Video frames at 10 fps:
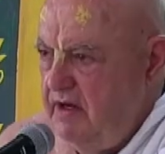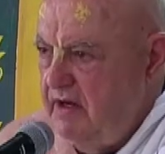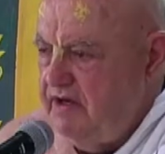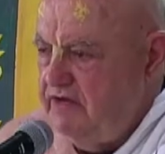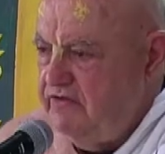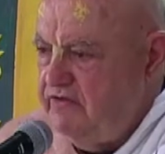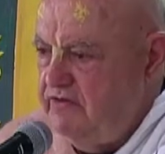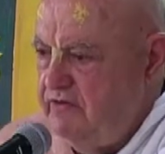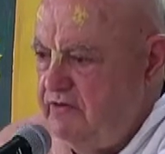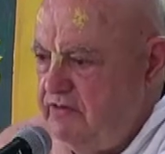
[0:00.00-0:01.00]
like his
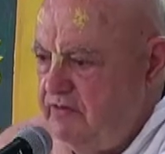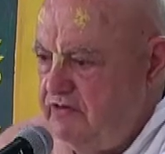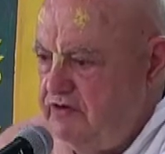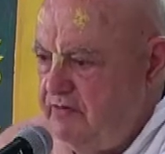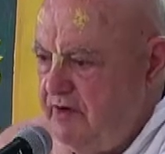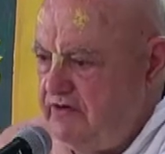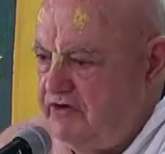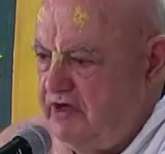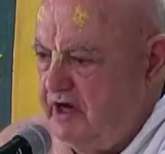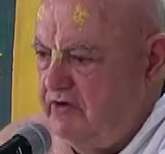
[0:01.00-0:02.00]
spiritual
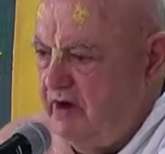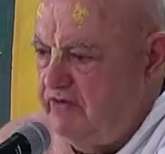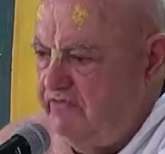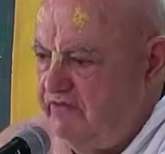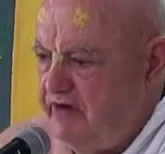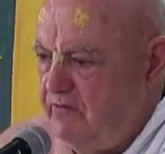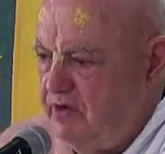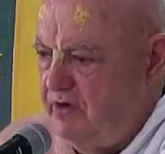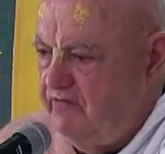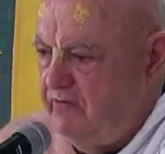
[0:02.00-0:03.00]
master, dioramas are
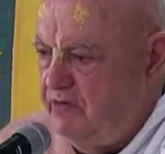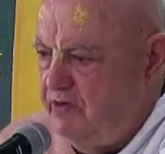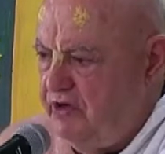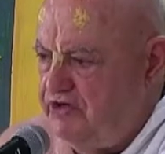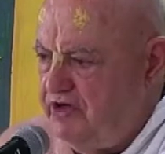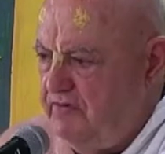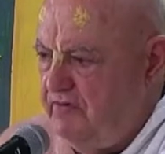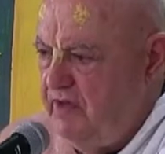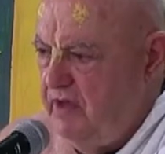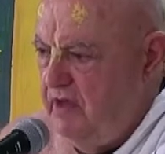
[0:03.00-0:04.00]
very important for preaching.